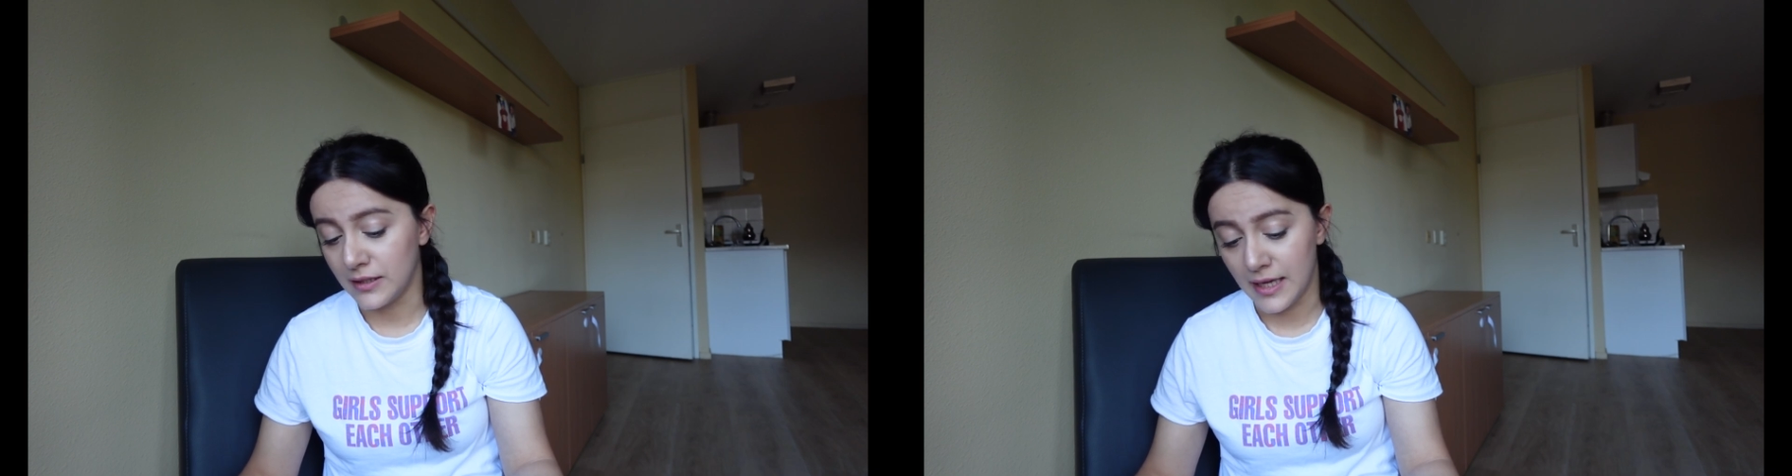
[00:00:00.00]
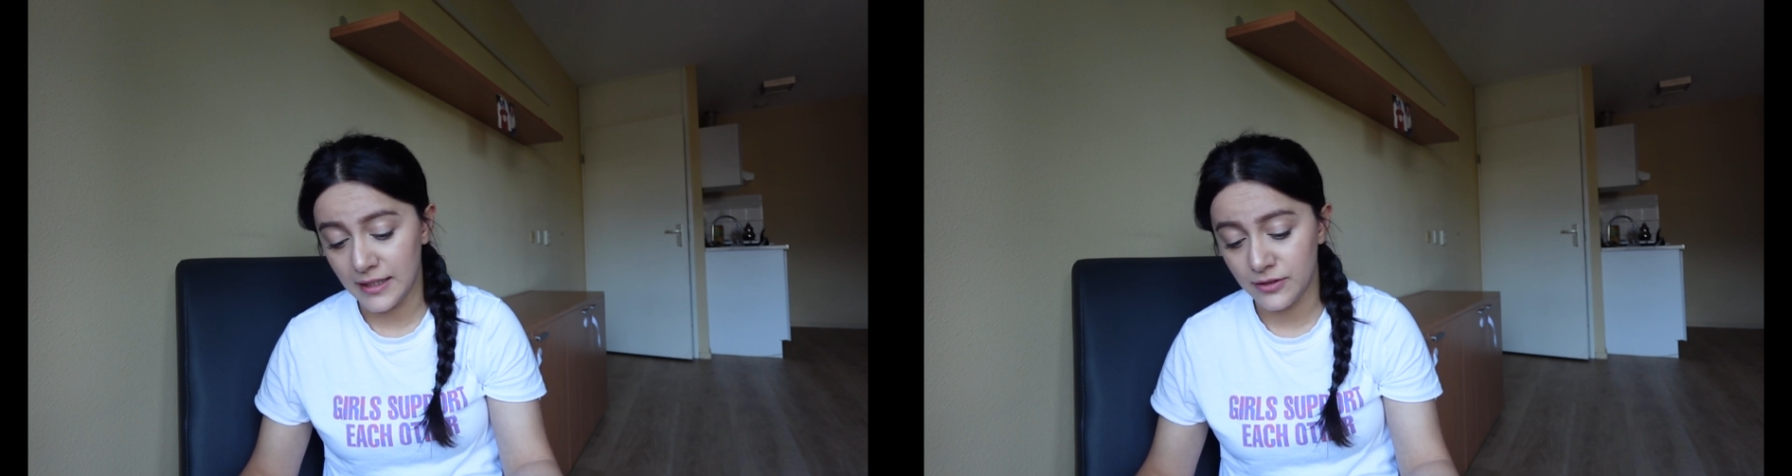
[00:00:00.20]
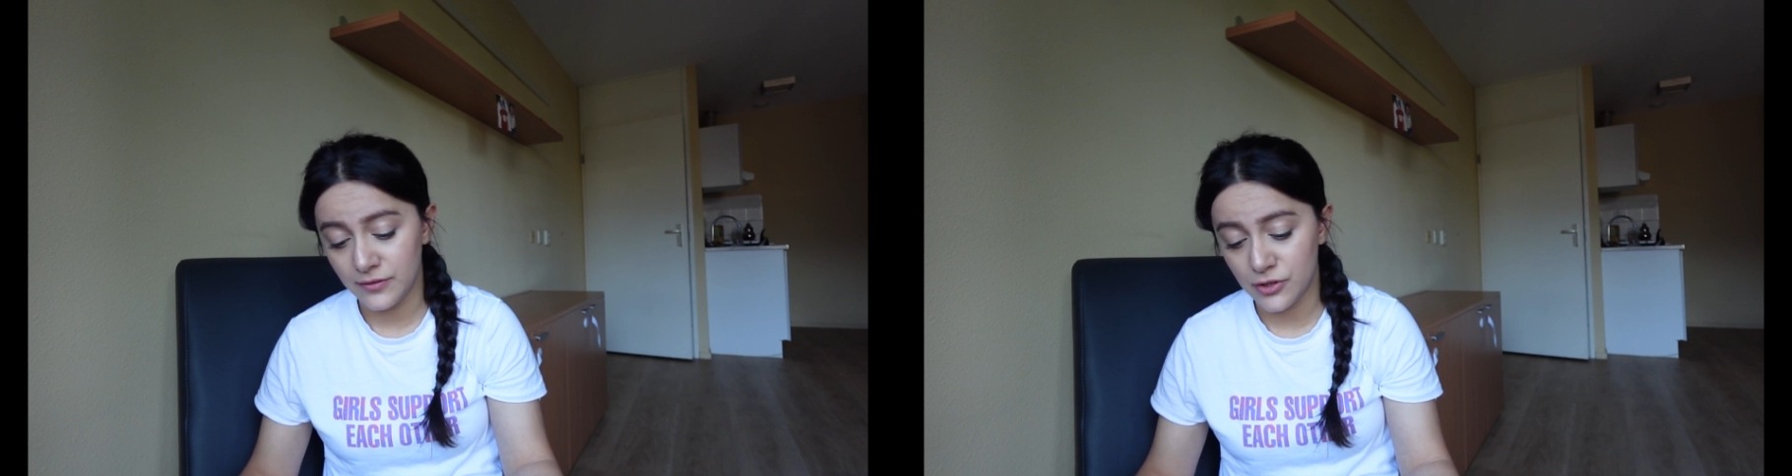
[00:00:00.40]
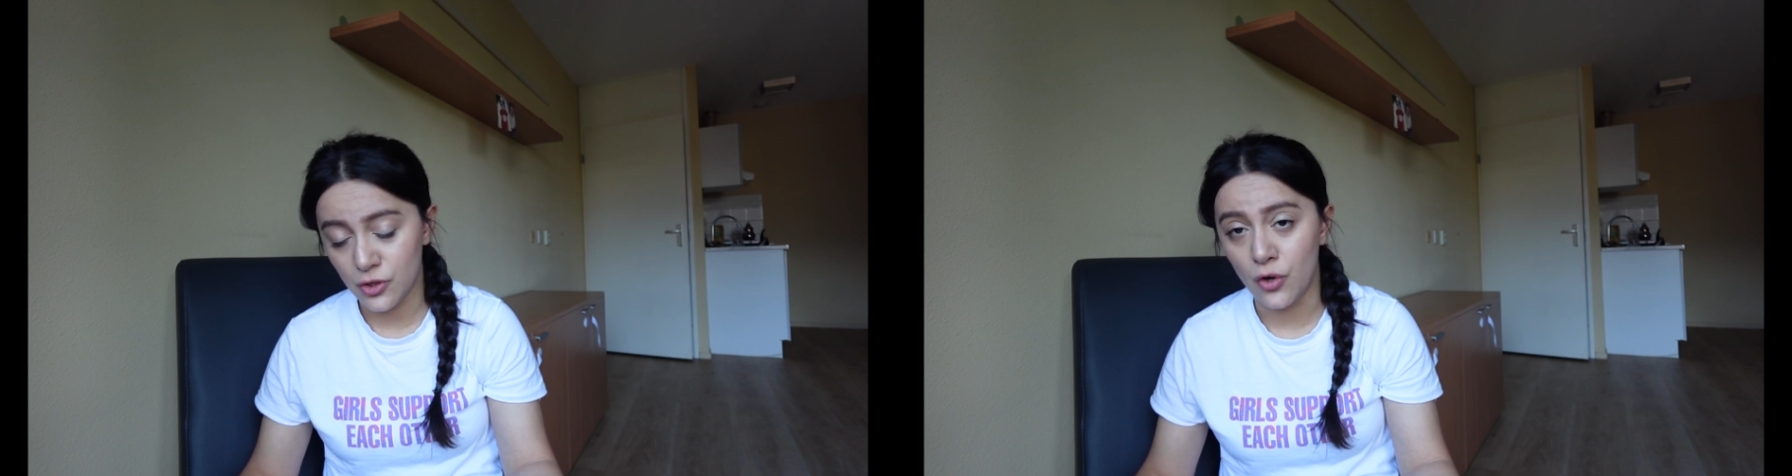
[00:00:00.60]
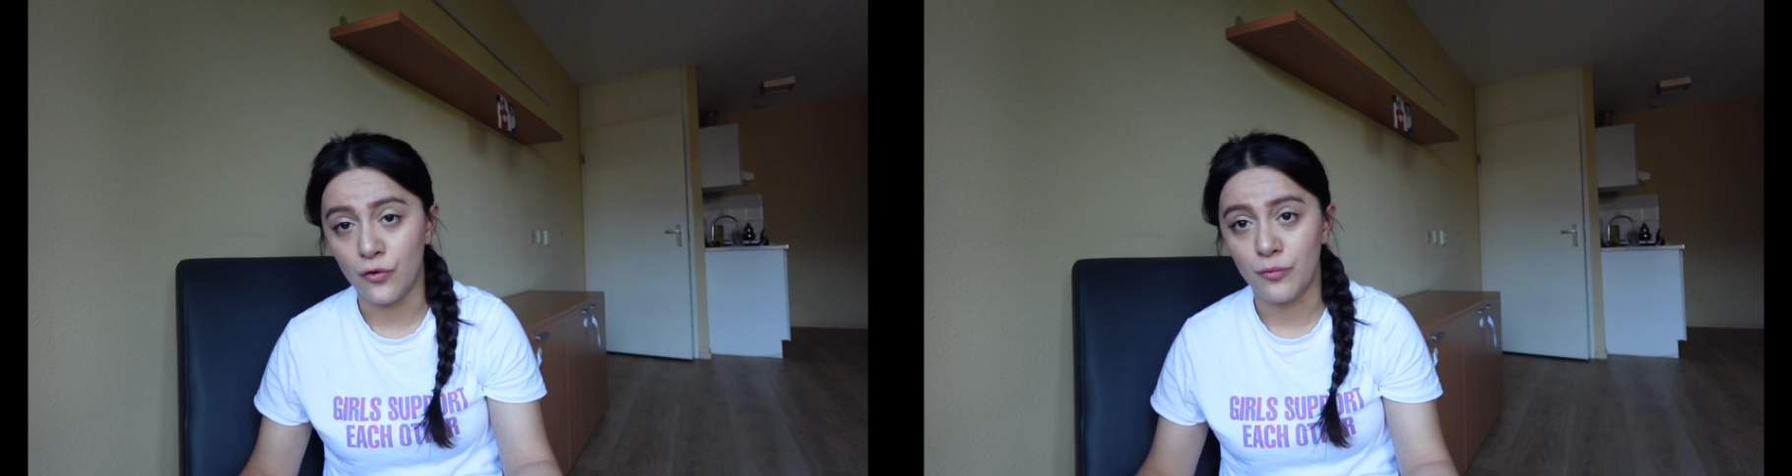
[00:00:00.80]
language
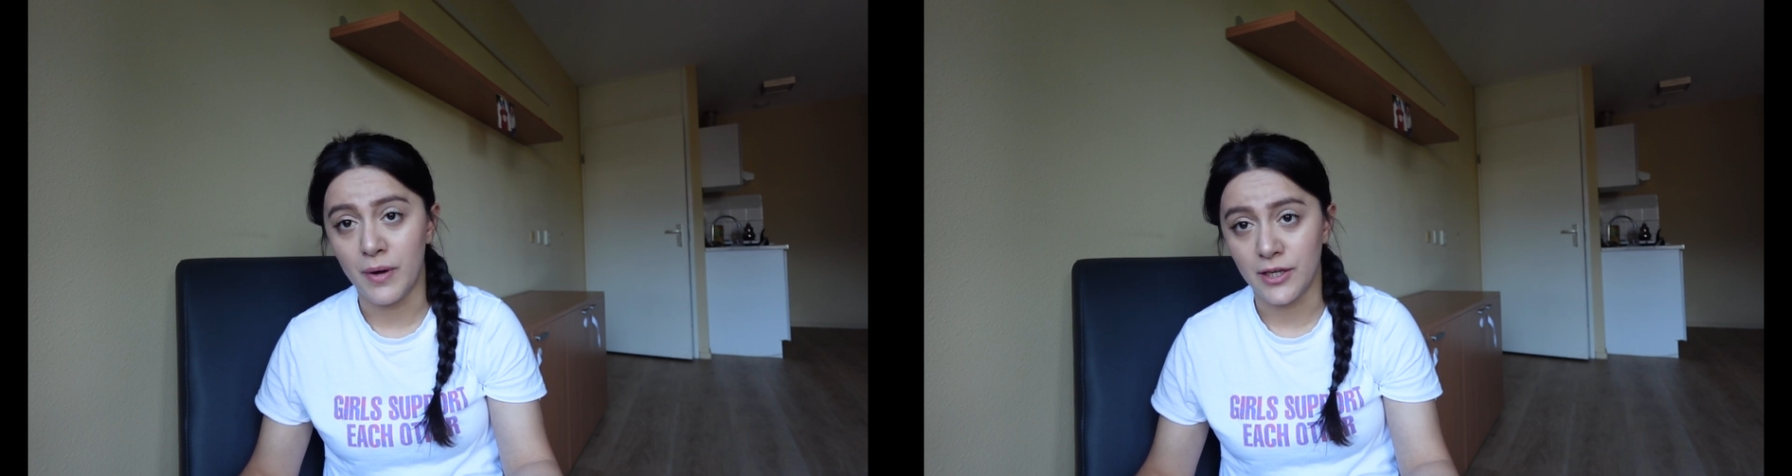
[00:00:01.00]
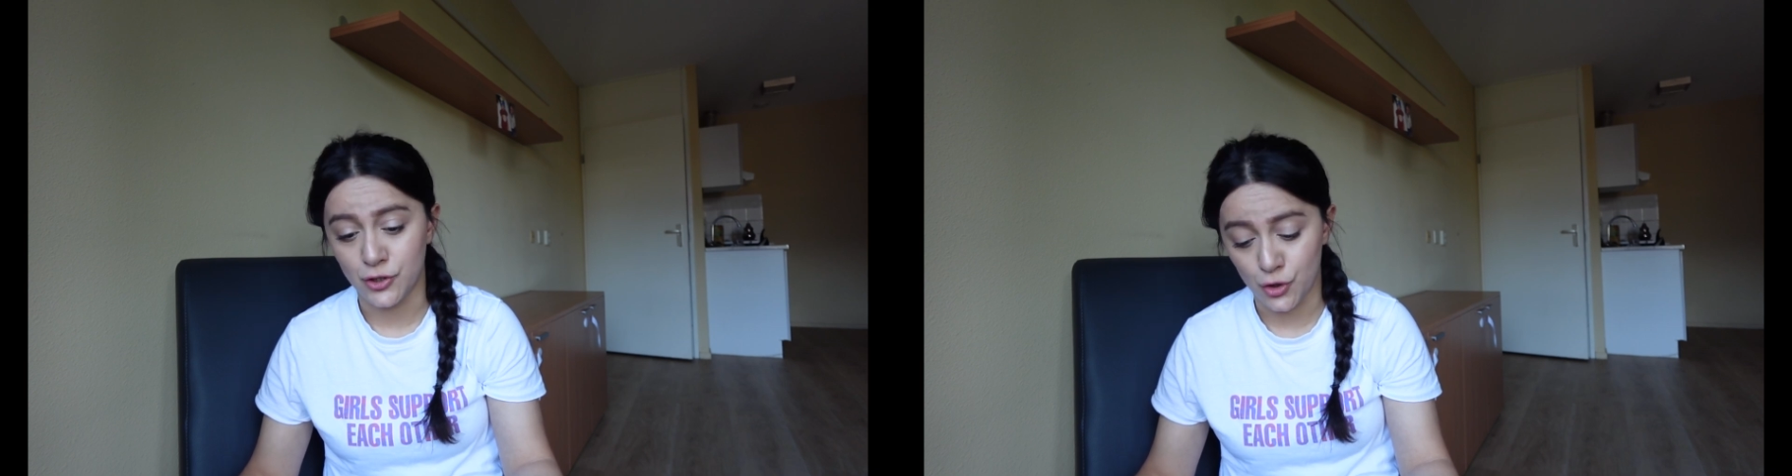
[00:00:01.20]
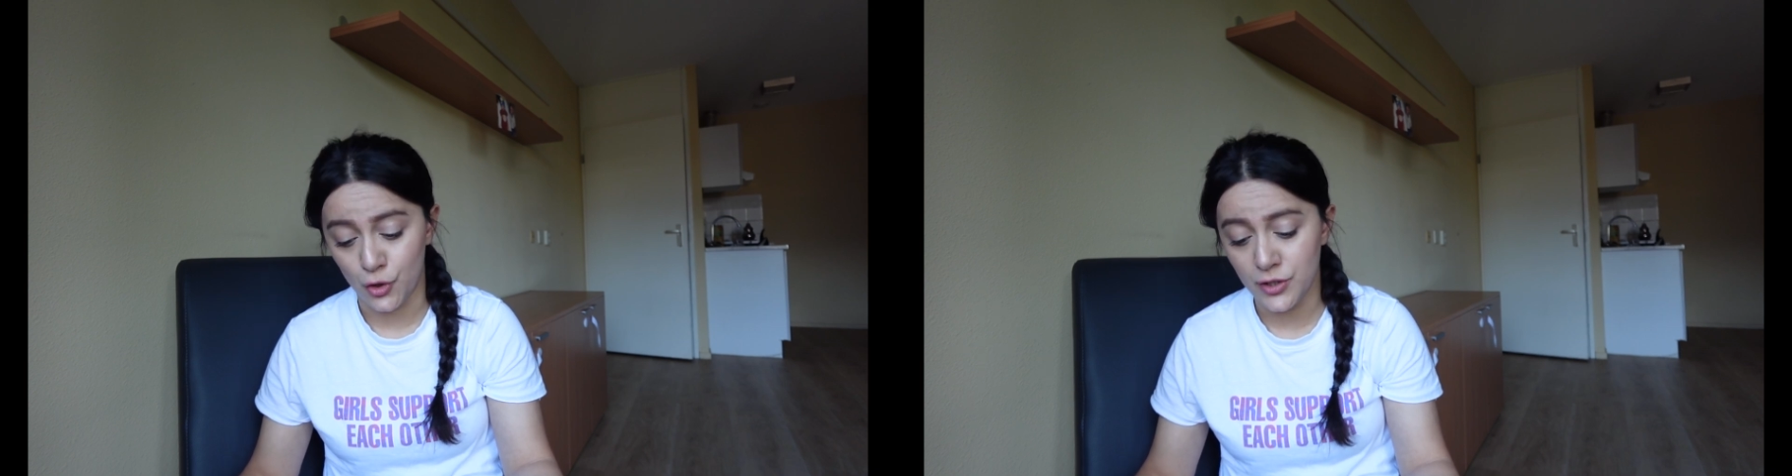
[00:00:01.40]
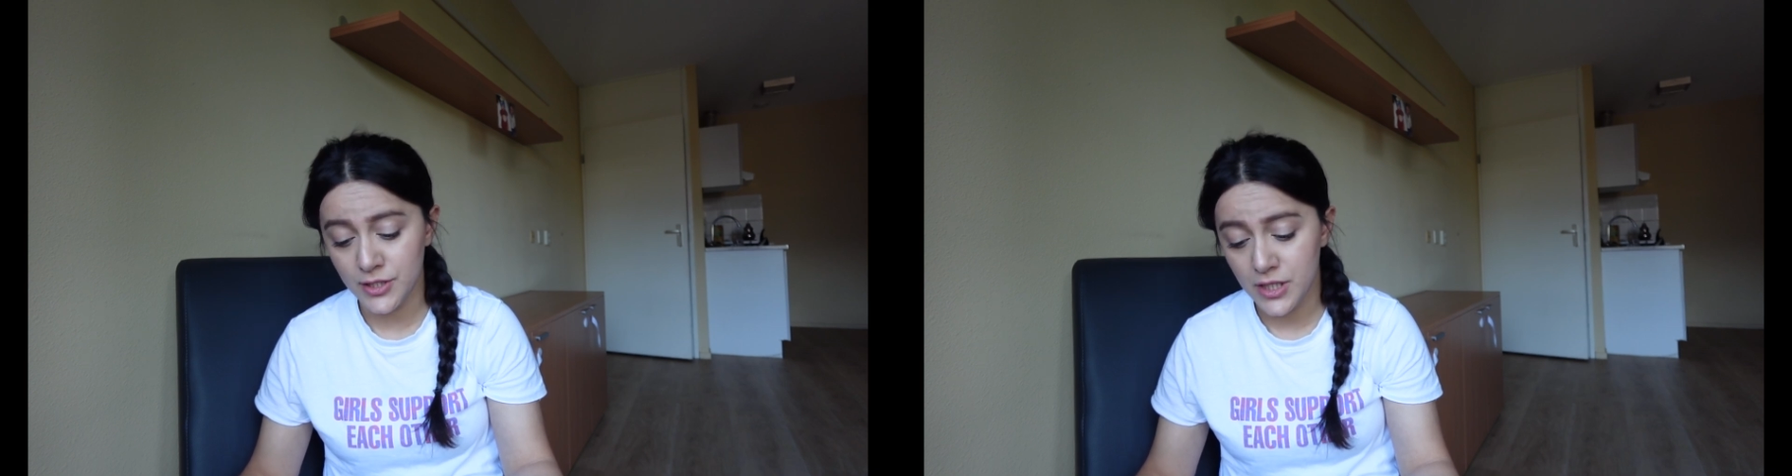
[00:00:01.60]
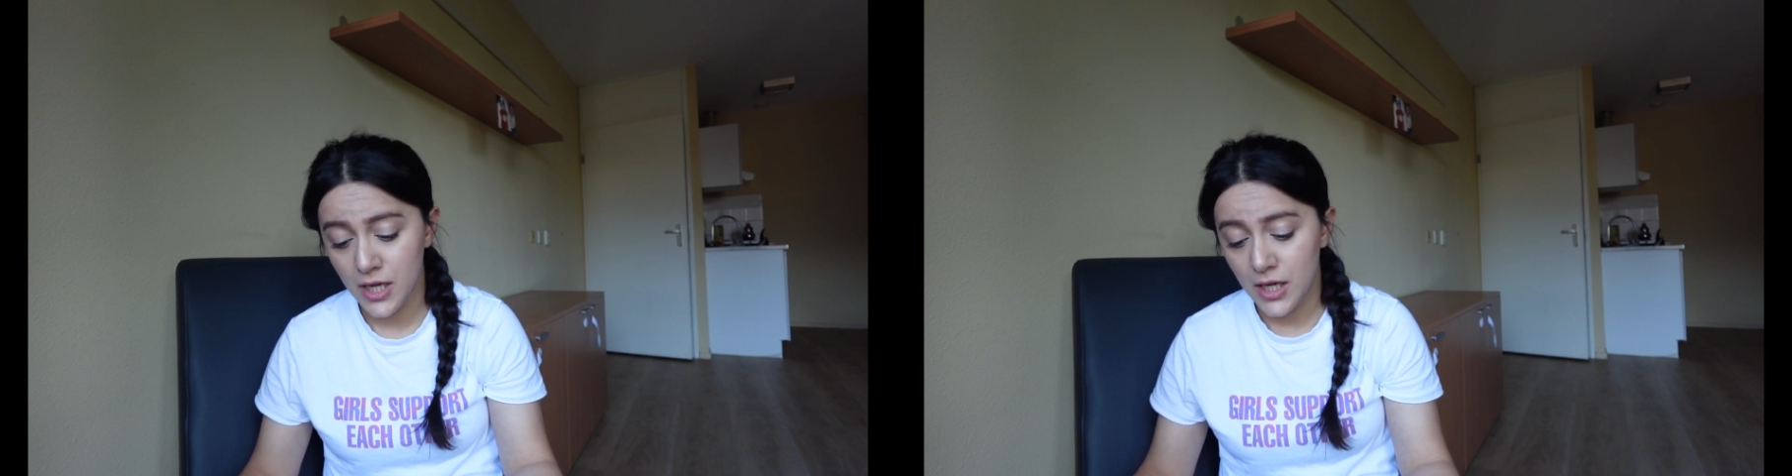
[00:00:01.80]
of my
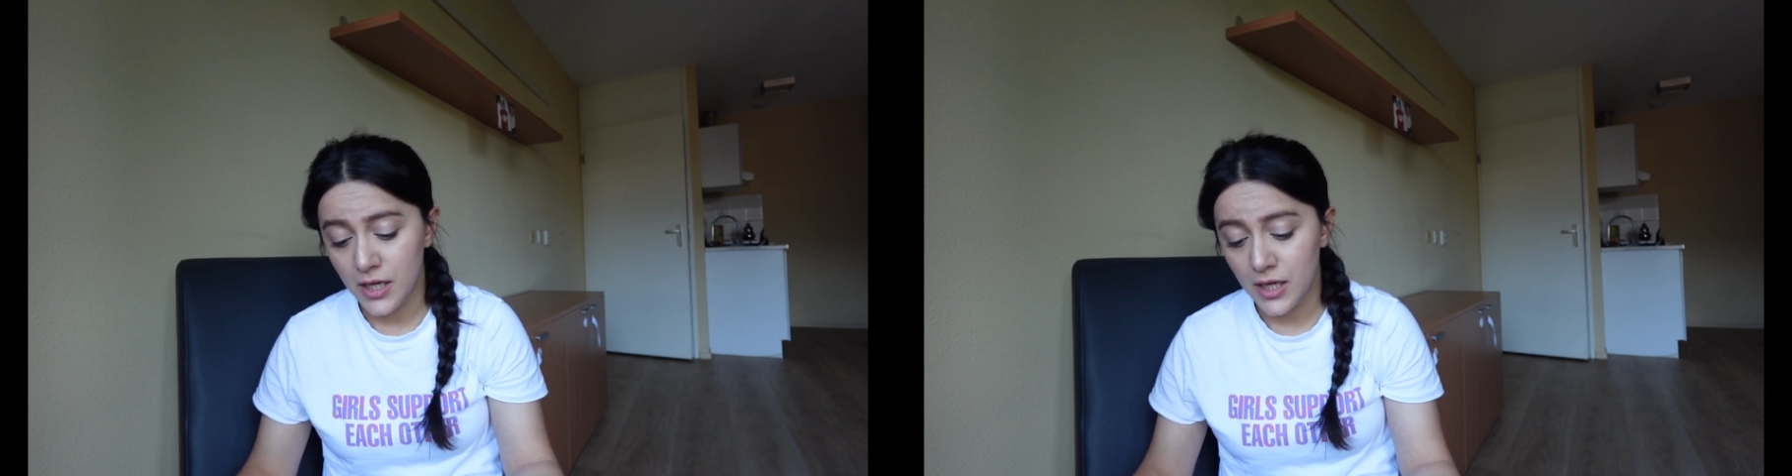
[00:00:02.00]
choice